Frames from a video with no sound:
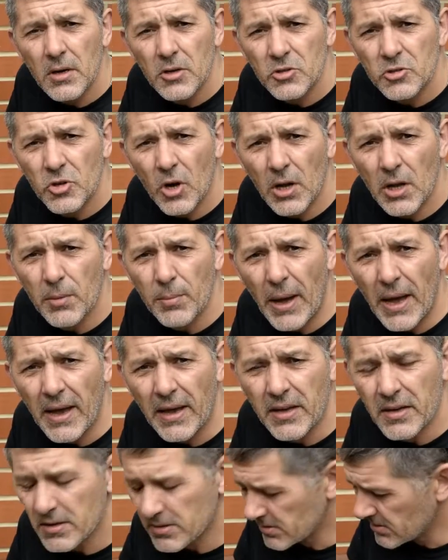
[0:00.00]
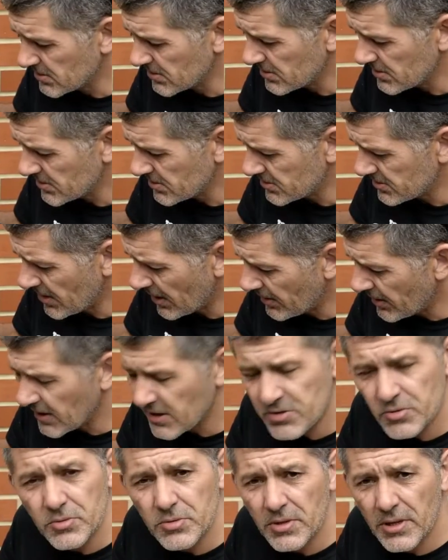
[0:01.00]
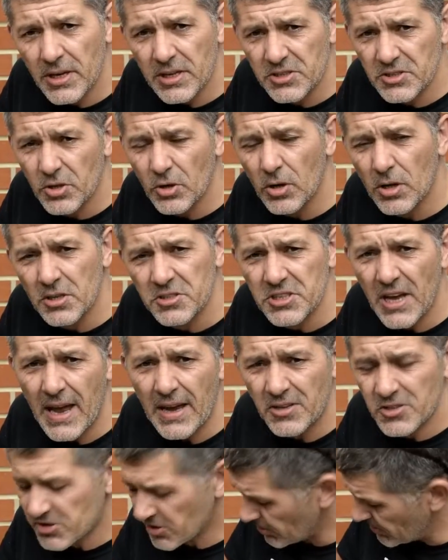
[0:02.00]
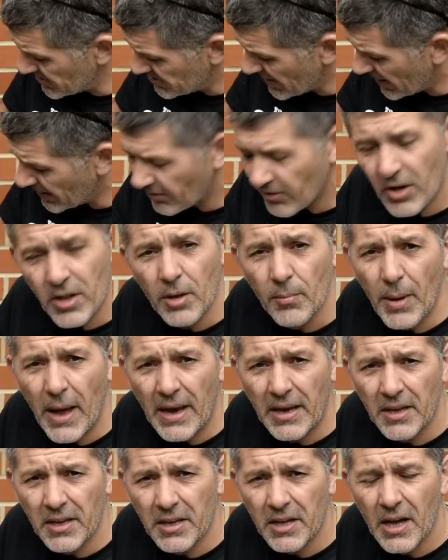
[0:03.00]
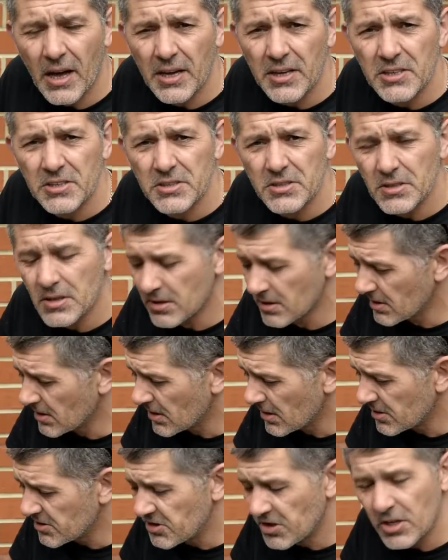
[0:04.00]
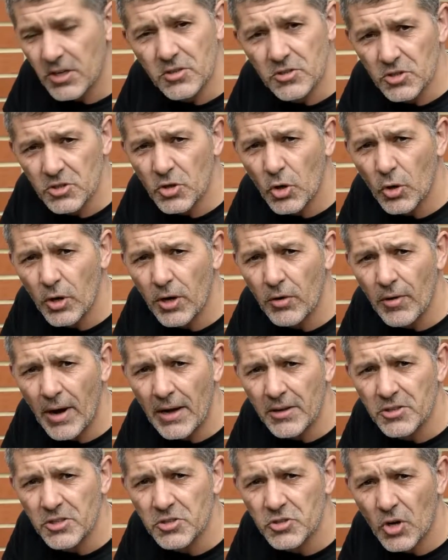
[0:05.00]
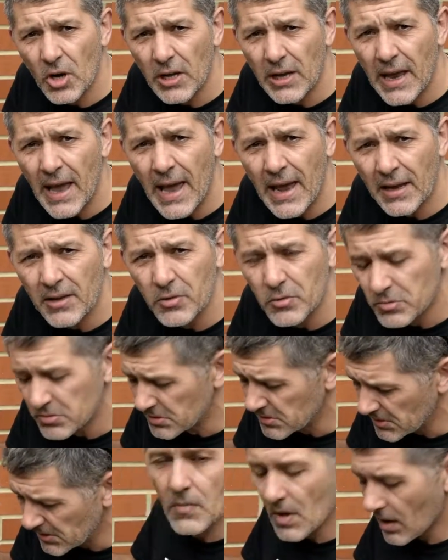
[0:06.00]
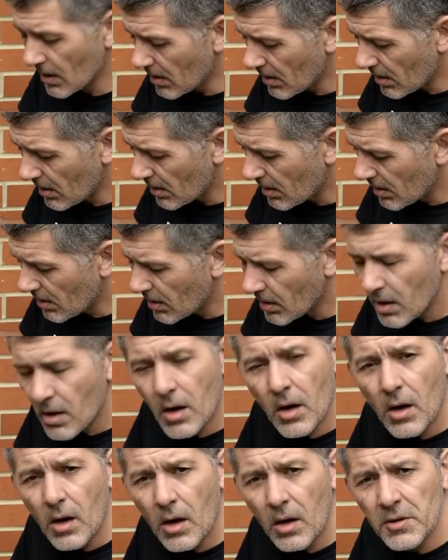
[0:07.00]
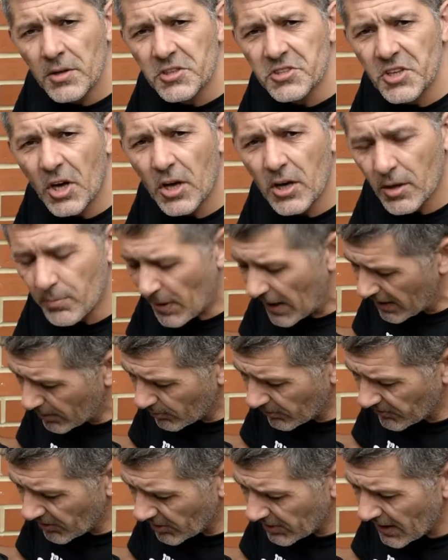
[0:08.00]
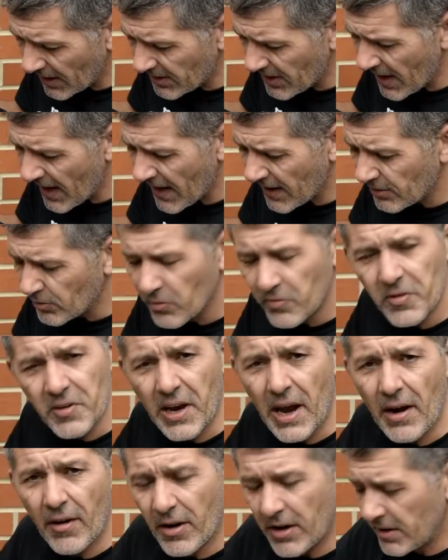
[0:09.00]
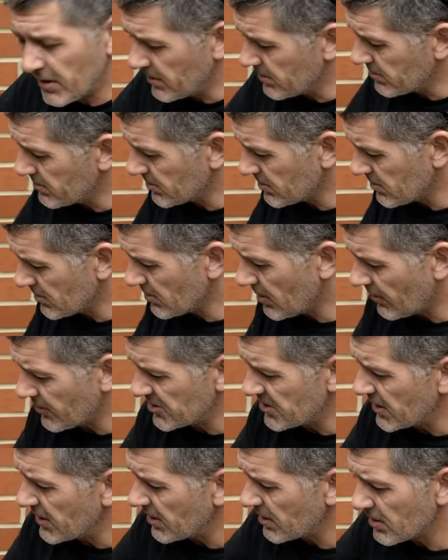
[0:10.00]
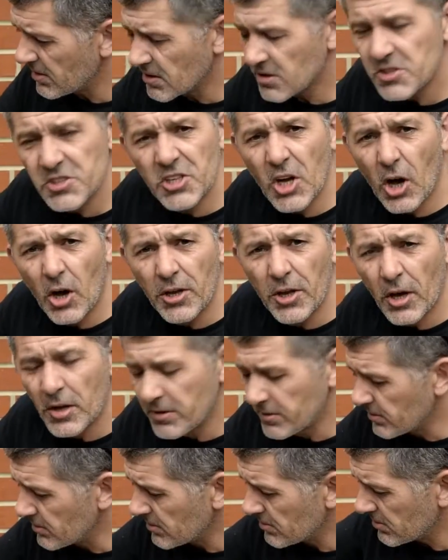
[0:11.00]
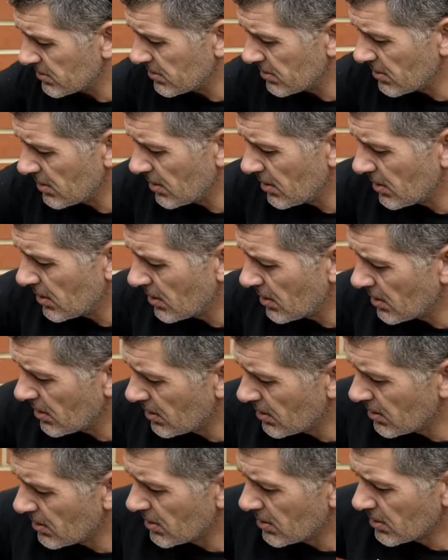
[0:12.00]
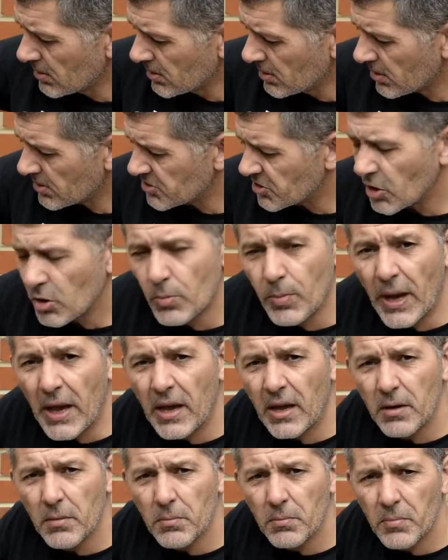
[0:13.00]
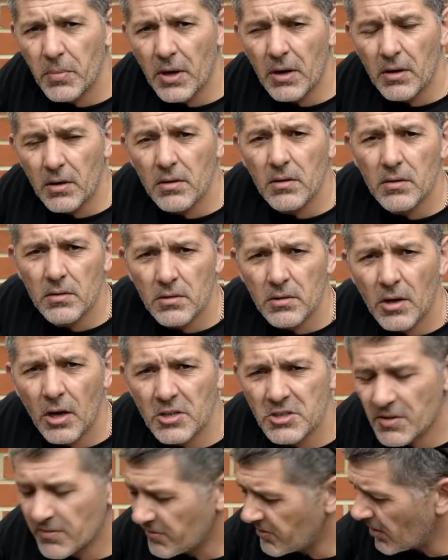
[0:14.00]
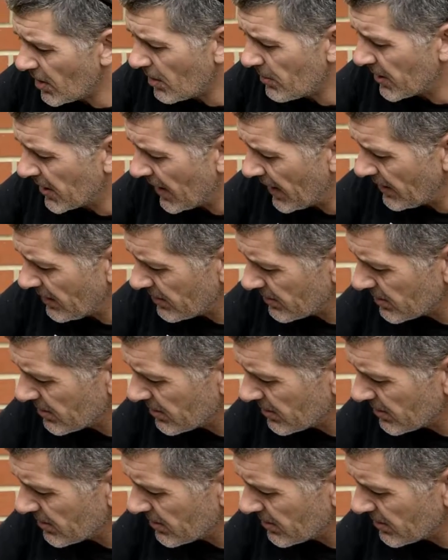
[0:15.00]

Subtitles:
trolley bag. So these 2 will attach to each other at the back of the case, so you can just hook it around your trolley handle. On the side of the bag we've got another handle for carrying, obviously side on. Not too big, but nice and firm again.